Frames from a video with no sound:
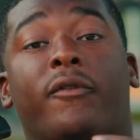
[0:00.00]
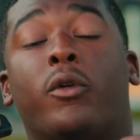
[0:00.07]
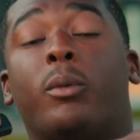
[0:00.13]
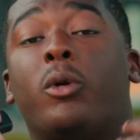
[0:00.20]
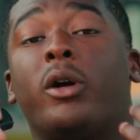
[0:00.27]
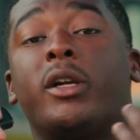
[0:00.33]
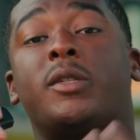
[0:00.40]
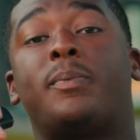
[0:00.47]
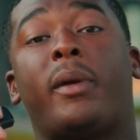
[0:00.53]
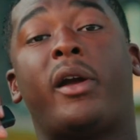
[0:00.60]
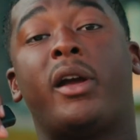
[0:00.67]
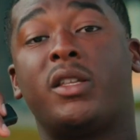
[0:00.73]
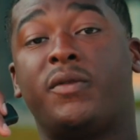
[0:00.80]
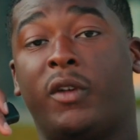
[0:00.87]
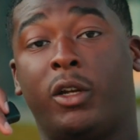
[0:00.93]
for more
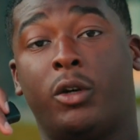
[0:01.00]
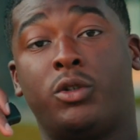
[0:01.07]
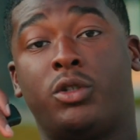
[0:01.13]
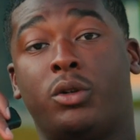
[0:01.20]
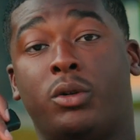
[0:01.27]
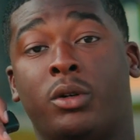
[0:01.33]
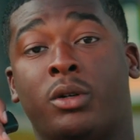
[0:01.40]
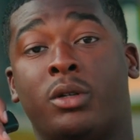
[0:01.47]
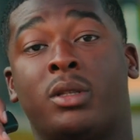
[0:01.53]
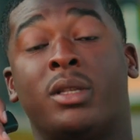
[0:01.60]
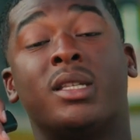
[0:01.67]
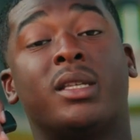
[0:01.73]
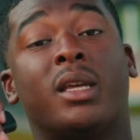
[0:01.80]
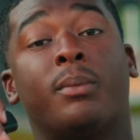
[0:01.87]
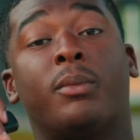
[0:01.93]
experienced video shooters,
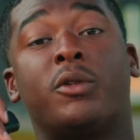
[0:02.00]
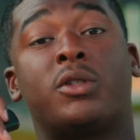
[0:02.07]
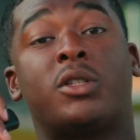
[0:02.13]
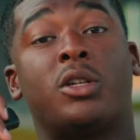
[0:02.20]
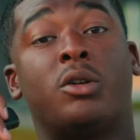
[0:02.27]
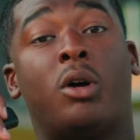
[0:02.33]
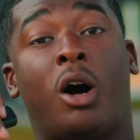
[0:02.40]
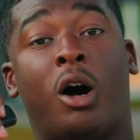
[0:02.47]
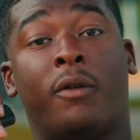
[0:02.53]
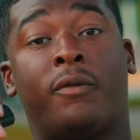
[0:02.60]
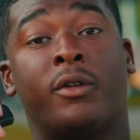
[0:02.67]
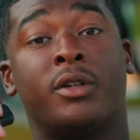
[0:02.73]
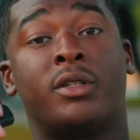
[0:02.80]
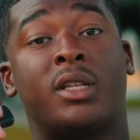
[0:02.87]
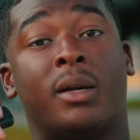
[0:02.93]
this gimbal still
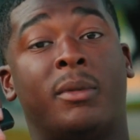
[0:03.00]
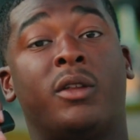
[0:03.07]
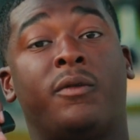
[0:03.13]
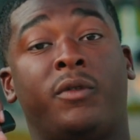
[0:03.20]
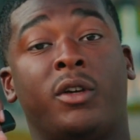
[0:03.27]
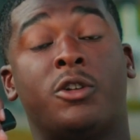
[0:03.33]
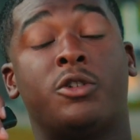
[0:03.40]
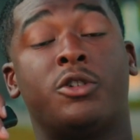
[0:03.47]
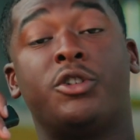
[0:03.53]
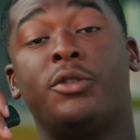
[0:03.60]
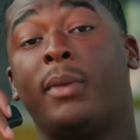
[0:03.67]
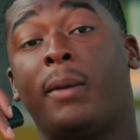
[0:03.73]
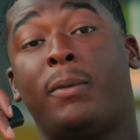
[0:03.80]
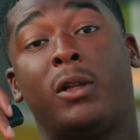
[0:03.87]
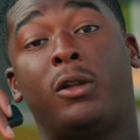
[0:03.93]
offers some of the features you
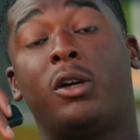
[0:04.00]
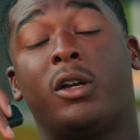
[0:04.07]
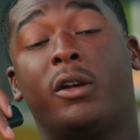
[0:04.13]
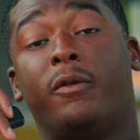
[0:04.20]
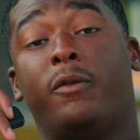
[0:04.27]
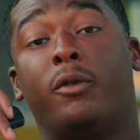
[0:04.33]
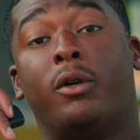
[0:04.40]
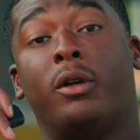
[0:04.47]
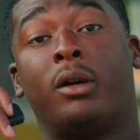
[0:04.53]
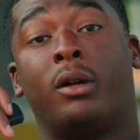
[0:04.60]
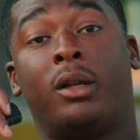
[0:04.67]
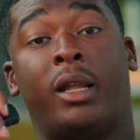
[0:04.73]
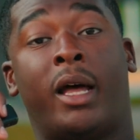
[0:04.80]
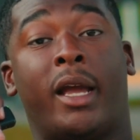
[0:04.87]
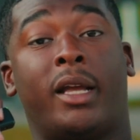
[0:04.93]
may be looking for,
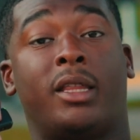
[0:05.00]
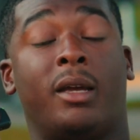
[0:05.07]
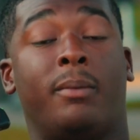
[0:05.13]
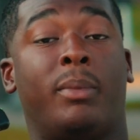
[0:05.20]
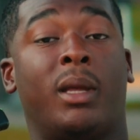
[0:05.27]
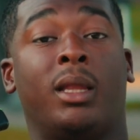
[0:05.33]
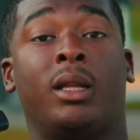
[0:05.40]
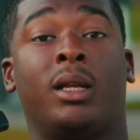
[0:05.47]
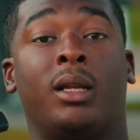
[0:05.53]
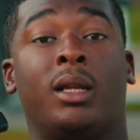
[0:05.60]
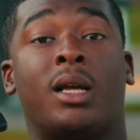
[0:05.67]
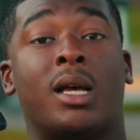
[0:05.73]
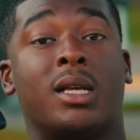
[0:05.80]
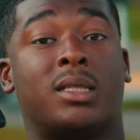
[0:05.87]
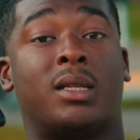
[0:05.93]
like the ability to
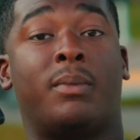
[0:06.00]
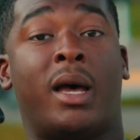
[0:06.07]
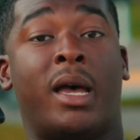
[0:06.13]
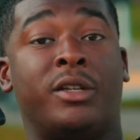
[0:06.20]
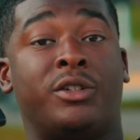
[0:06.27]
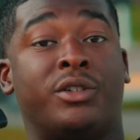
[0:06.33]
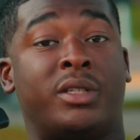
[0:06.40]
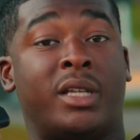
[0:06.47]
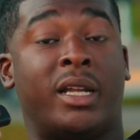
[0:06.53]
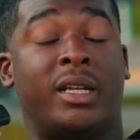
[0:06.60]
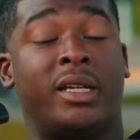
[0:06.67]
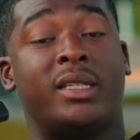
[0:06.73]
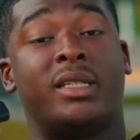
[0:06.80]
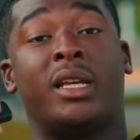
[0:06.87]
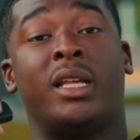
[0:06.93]
customize your
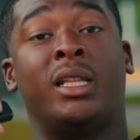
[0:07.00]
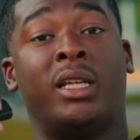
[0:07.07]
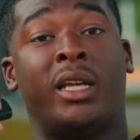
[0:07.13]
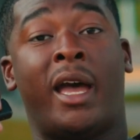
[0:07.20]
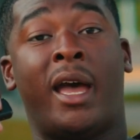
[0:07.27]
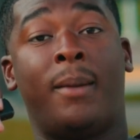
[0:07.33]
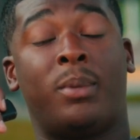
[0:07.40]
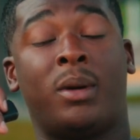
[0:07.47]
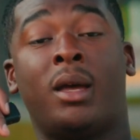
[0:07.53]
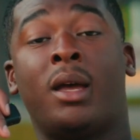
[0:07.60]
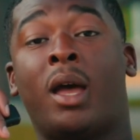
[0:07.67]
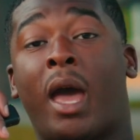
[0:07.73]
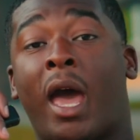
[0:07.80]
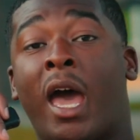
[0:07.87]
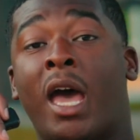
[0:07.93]
settings in the app,
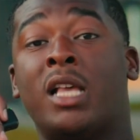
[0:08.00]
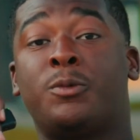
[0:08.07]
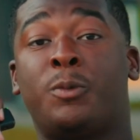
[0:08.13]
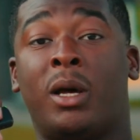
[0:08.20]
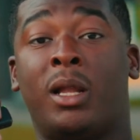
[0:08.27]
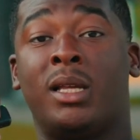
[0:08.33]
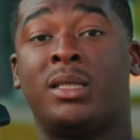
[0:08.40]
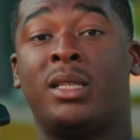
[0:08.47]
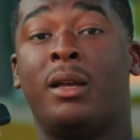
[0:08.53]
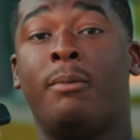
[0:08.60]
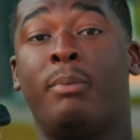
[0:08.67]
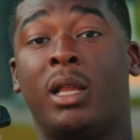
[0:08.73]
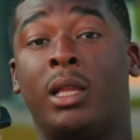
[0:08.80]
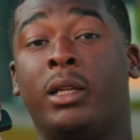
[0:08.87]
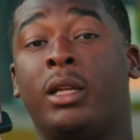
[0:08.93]
as well as the
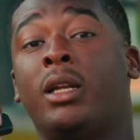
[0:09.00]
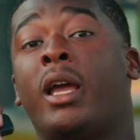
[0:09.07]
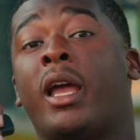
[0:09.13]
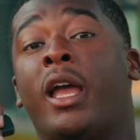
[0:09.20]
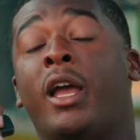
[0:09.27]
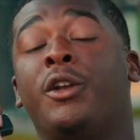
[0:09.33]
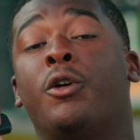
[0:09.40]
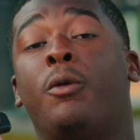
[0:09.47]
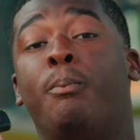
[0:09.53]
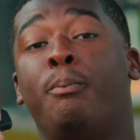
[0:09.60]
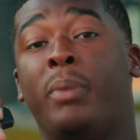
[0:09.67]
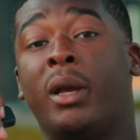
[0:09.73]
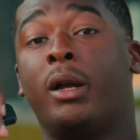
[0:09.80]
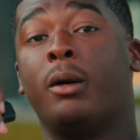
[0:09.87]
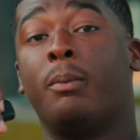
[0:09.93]
ability to handle
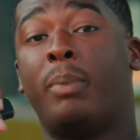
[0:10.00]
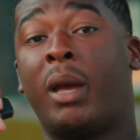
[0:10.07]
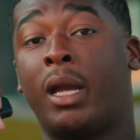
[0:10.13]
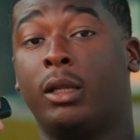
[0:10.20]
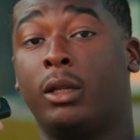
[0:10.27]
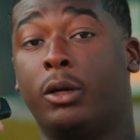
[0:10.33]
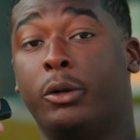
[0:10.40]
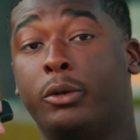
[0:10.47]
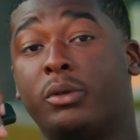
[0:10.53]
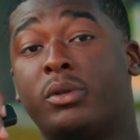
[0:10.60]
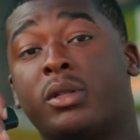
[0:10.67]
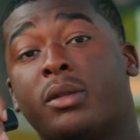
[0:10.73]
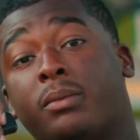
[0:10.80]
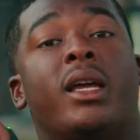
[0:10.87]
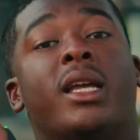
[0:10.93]
bigger
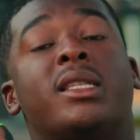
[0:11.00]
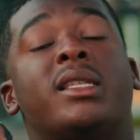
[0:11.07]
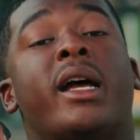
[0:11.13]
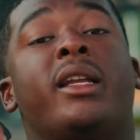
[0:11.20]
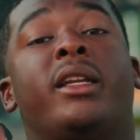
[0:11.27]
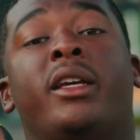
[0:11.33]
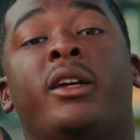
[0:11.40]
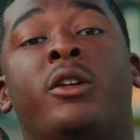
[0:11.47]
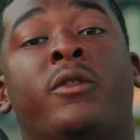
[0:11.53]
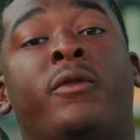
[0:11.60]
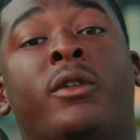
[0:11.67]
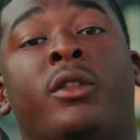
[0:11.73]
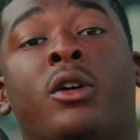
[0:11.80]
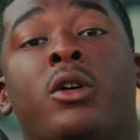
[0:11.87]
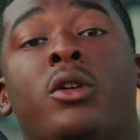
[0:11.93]
payloads. It's ideal
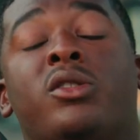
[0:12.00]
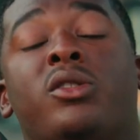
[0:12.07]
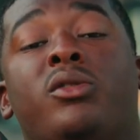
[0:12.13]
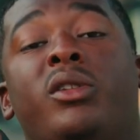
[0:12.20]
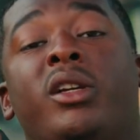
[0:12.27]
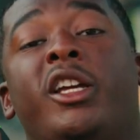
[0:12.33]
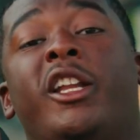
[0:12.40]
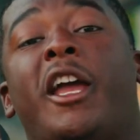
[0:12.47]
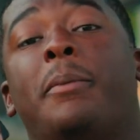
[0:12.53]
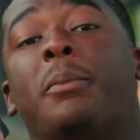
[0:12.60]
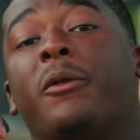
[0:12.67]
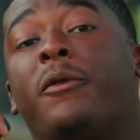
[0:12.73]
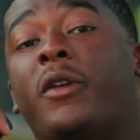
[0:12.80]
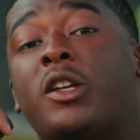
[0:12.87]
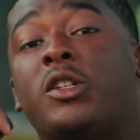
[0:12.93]
for those who need a
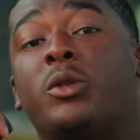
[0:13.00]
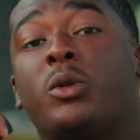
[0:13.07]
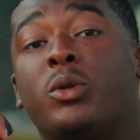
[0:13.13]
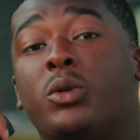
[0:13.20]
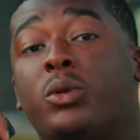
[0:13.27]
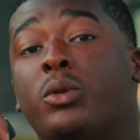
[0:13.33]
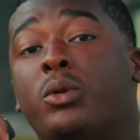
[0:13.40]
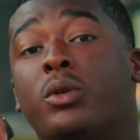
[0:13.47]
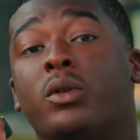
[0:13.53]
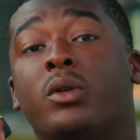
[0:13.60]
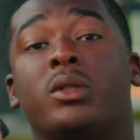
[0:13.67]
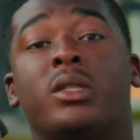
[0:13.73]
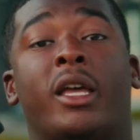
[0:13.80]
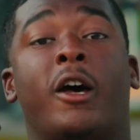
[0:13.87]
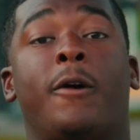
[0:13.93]
professional tool
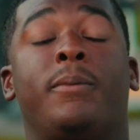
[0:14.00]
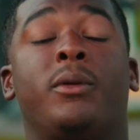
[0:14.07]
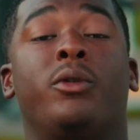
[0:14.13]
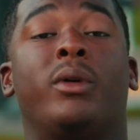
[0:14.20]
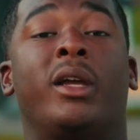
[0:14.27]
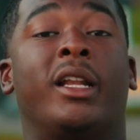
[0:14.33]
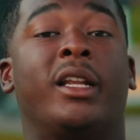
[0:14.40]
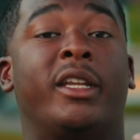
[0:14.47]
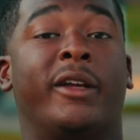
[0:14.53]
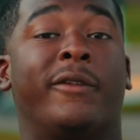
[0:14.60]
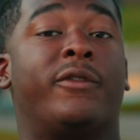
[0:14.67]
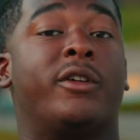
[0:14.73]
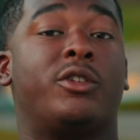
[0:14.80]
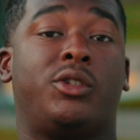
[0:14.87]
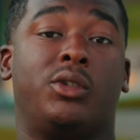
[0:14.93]
to help you in
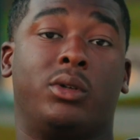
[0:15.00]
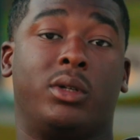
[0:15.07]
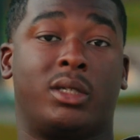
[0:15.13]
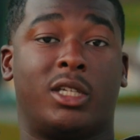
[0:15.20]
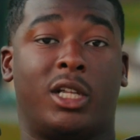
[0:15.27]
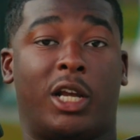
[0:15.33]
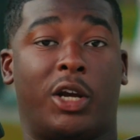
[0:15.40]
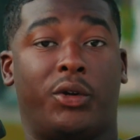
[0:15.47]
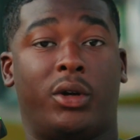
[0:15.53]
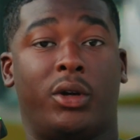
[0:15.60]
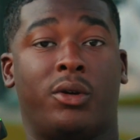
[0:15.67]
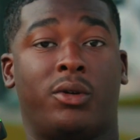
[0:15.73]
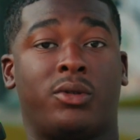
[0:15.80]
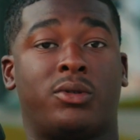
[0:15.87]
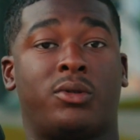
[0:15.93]
different shooting
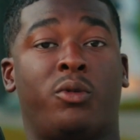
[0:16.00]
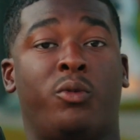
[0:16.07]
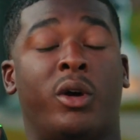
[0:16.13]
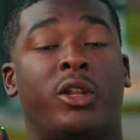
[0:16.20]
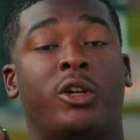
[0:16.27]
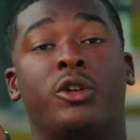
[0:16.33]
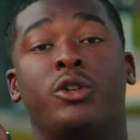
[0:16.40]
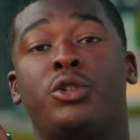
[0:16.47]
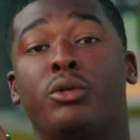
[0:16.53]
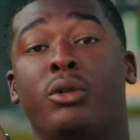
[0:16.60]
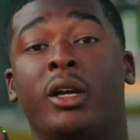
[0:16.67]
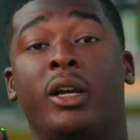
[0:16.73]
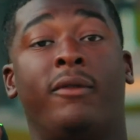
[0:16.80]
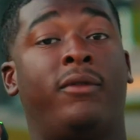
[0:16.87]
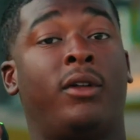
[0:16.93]
scenarios, whether you're
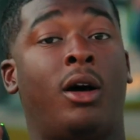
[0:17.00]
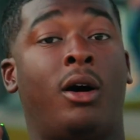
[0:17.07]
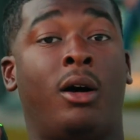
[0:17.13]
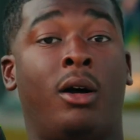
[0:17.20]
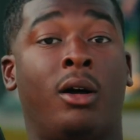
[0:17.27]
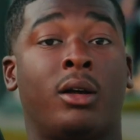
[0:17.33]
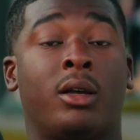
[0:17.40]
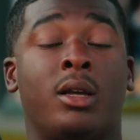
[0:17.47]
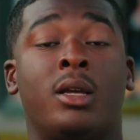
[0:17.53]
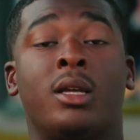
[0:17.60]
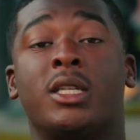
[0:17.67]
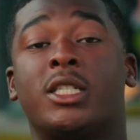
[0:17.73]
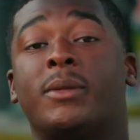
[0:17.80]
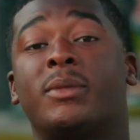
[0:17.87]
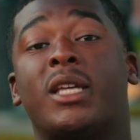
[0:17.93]
shooting a vlog,
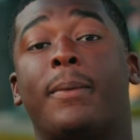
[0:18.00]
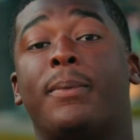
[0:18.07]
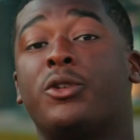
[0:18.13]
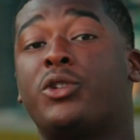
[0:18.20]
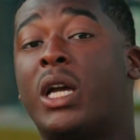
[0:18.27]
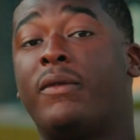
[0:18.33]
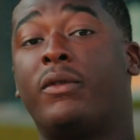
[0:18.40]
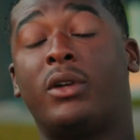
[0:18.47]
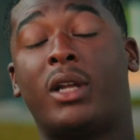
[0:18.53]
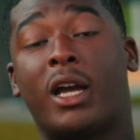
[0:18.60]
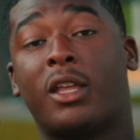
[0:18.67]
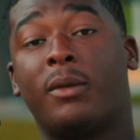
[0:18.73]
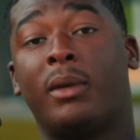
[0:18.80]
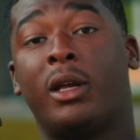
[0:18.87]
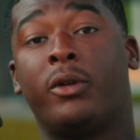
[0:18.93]
some type of travel
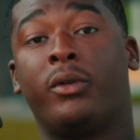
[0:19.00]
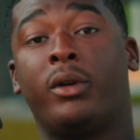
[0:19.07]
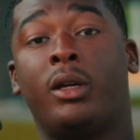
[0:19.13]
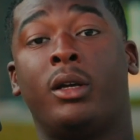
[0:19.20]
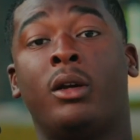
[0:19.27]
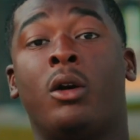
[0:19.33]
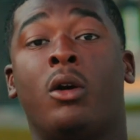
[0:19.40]
documentary,